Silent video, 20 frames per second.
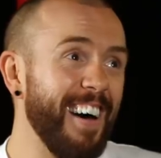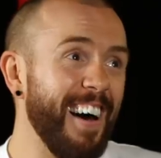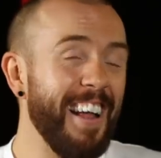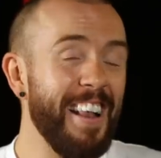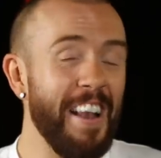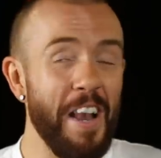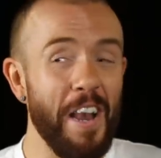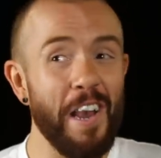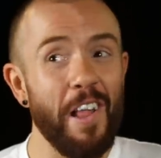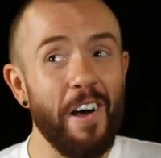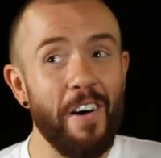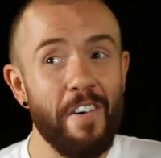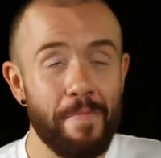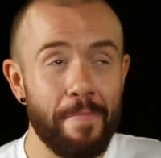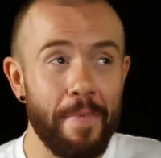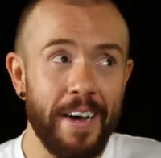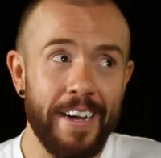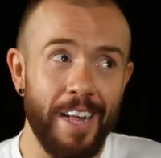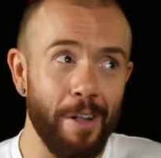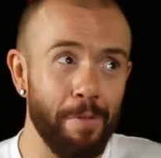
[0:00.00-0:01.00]
I
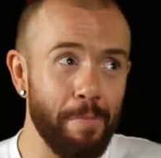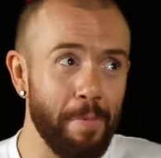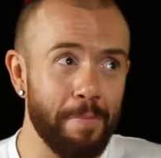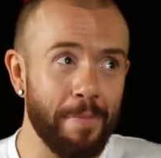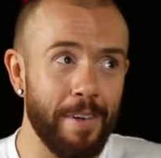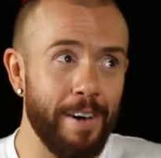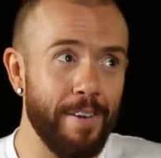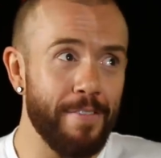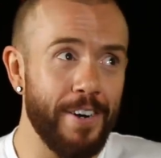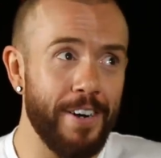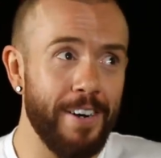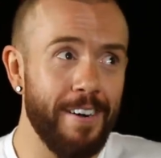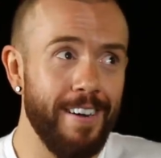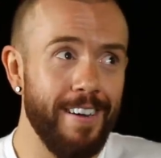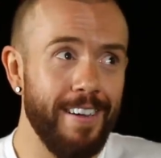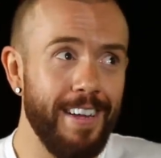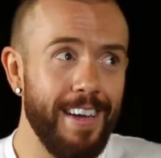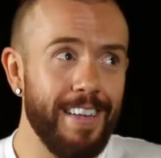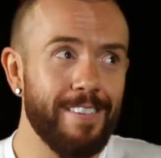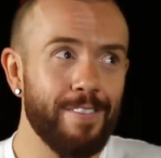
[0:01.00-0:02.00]
love my album cover.
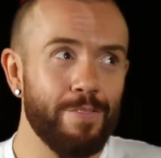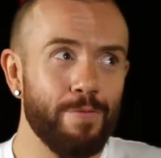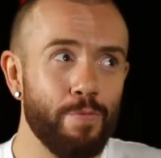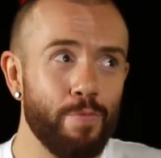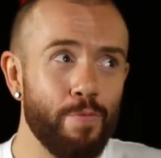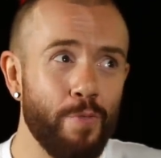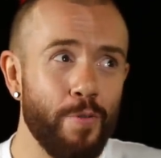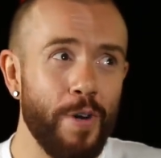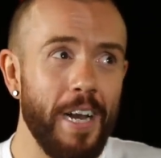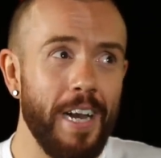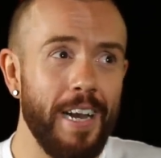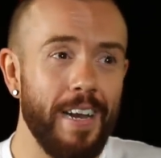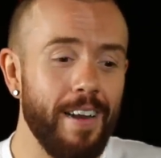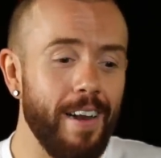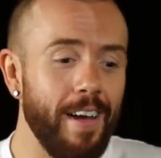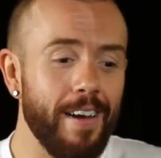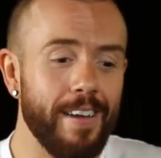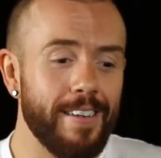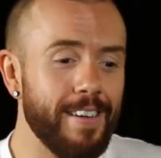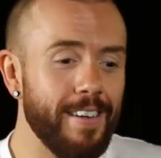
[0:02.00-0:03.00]
It's really
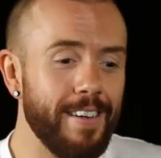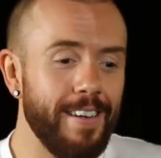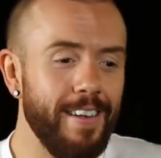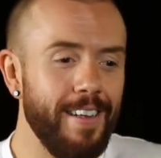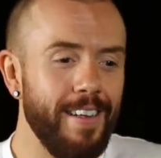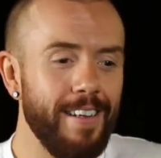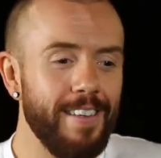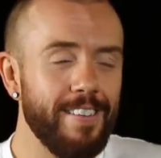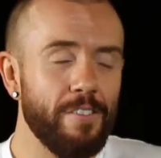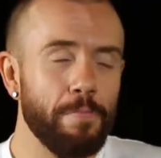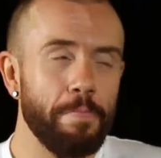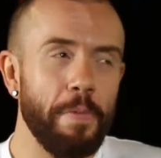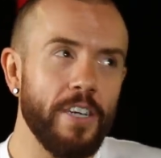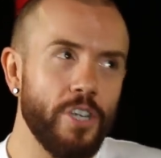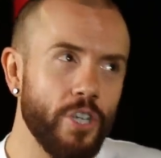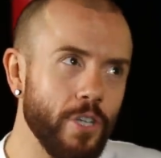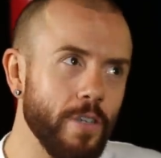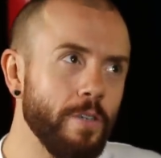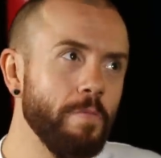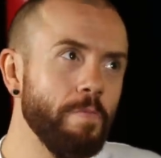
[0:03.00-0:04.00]
like
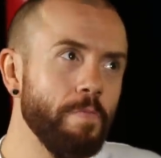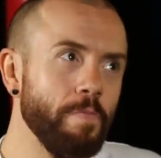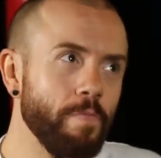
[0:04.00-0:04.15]
special.